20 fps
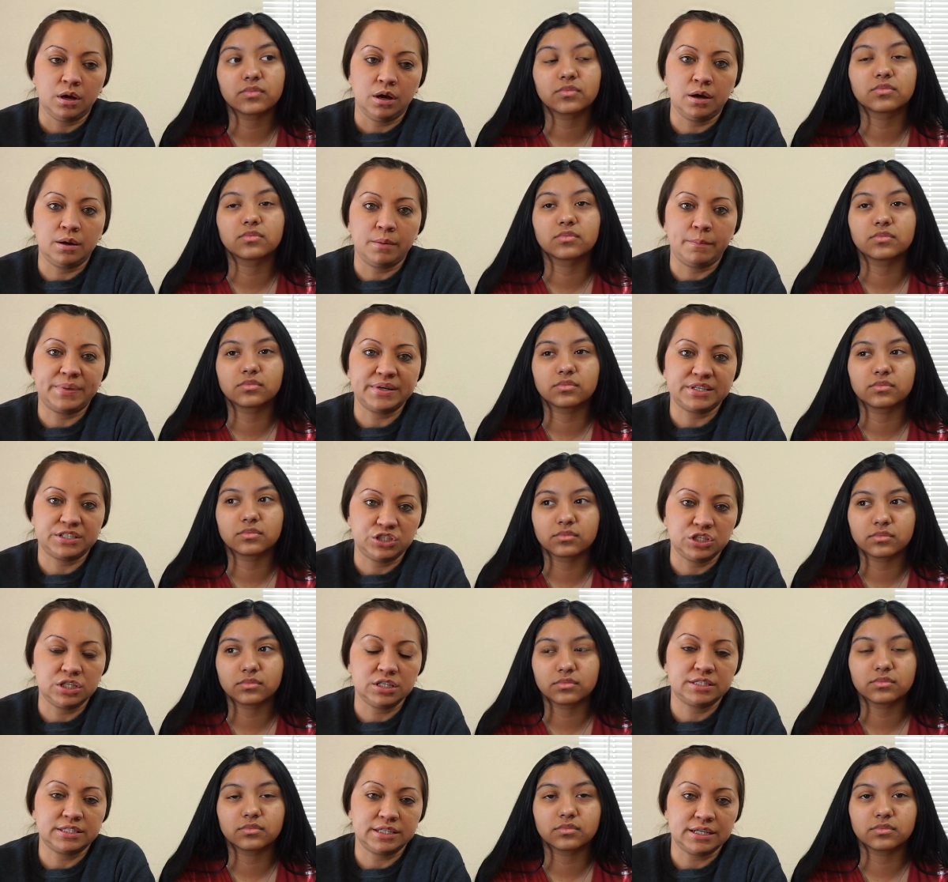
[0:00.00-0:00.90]
Speaker 1: but
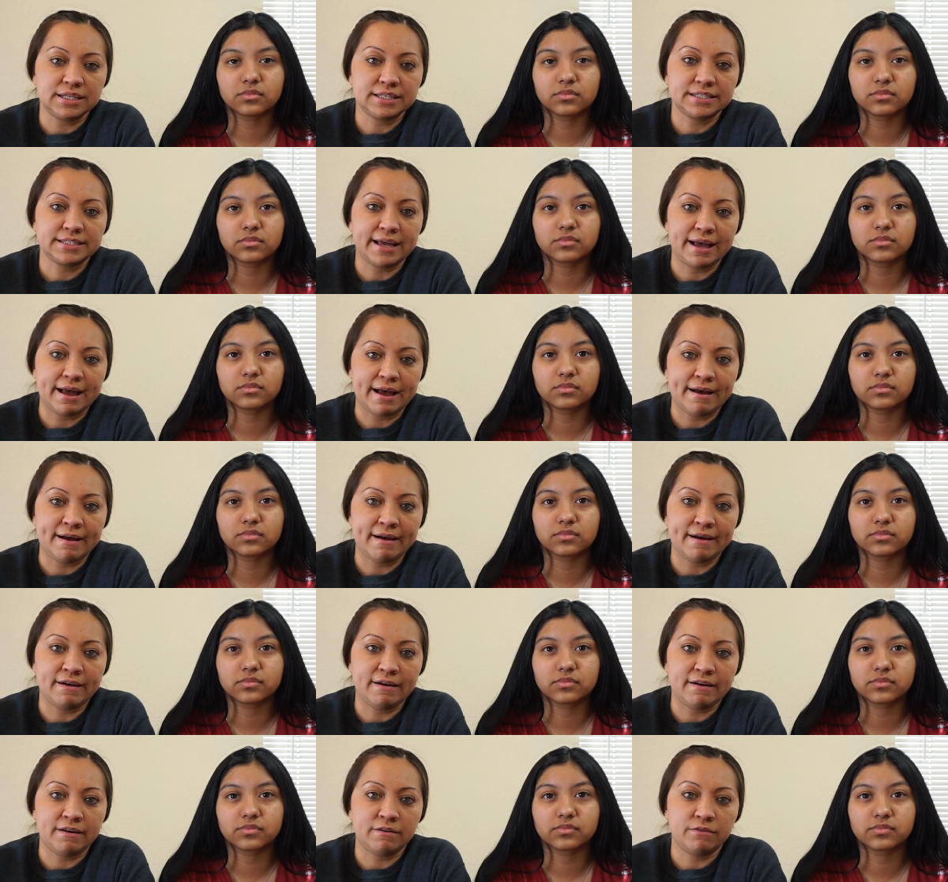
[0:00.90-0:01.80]
she does
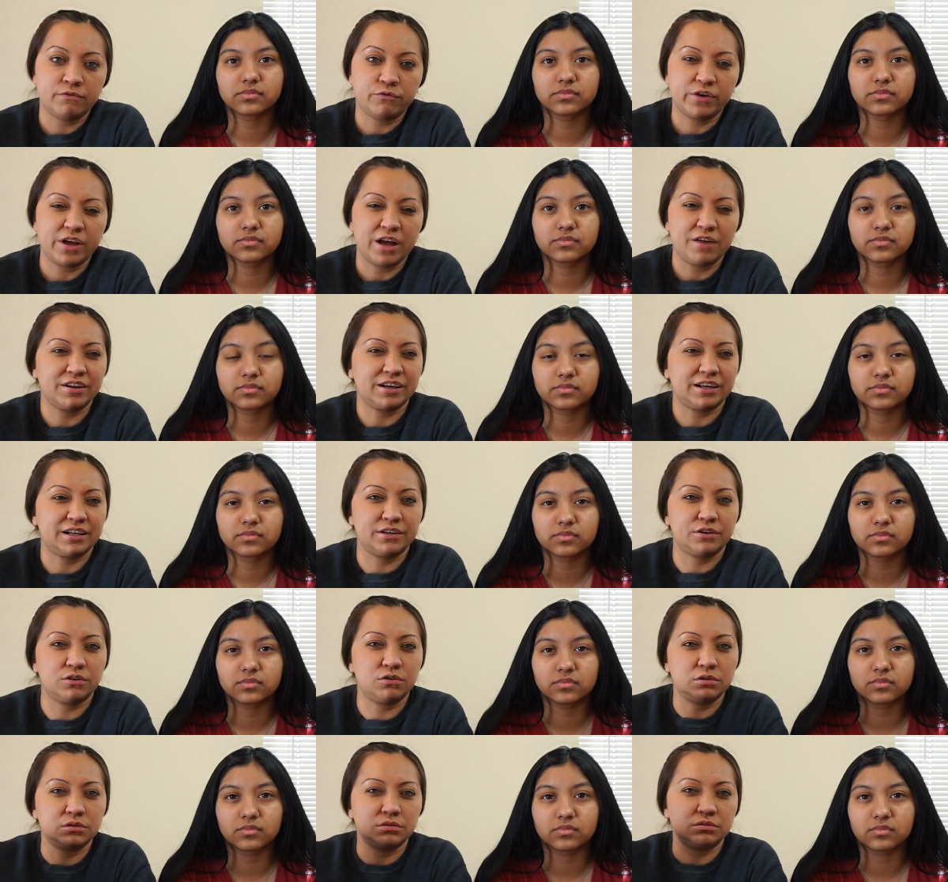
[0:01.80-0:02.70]
have, we have like a
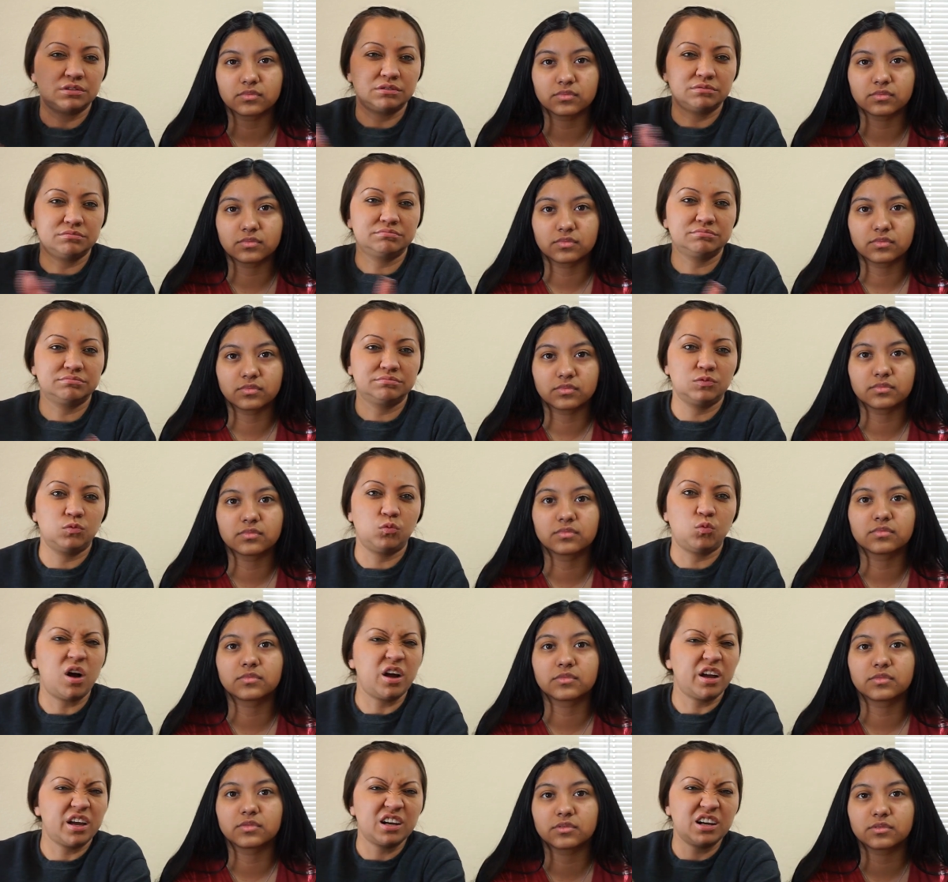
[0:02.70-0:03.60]
little
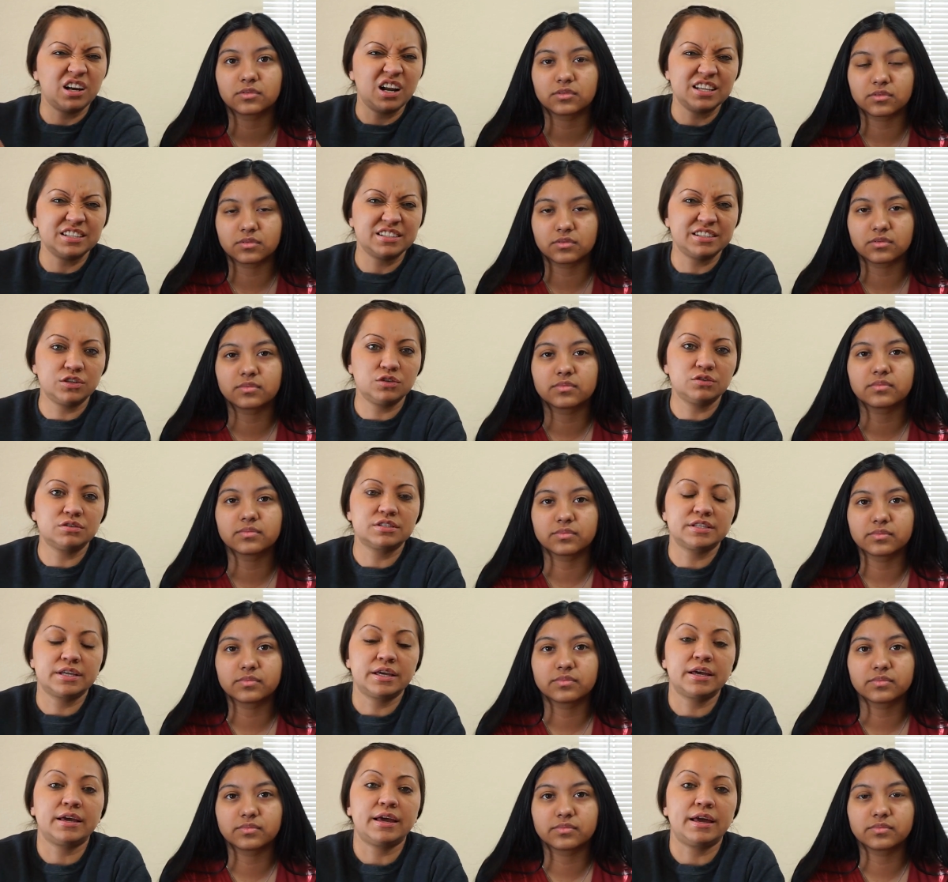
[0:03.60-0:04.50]
walk-in closet, you'll
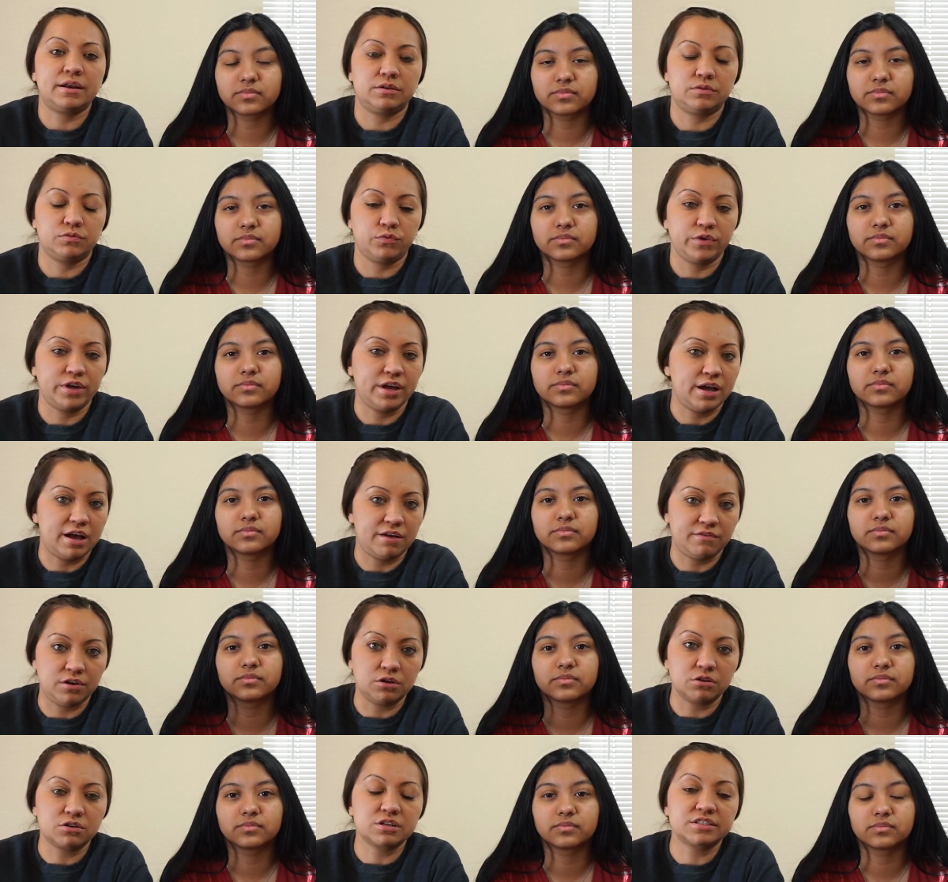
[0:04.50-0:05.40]
say, and we
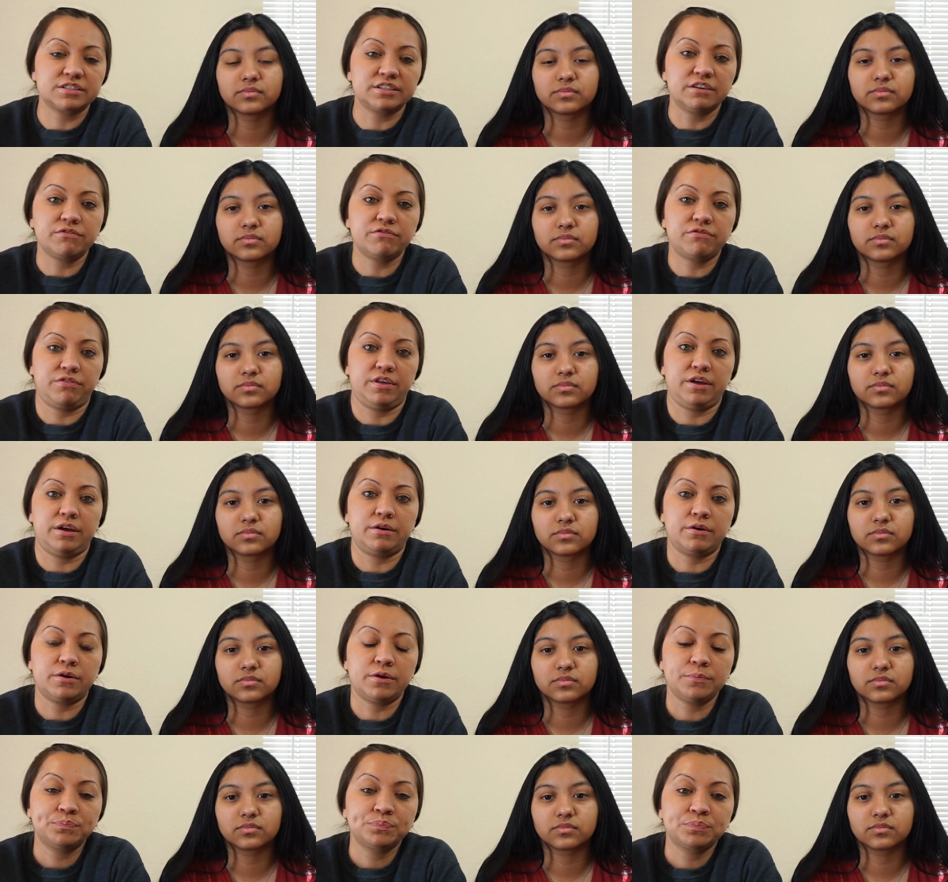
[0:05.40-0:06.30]
have all her stuff
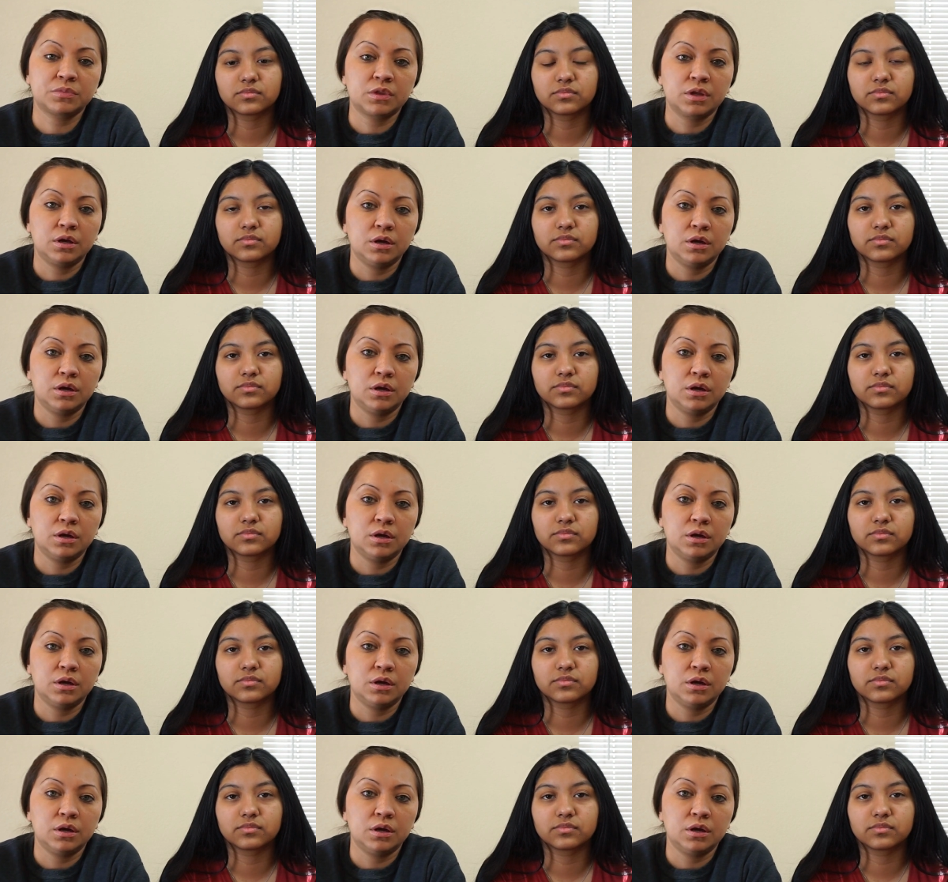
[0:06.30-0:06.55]
there.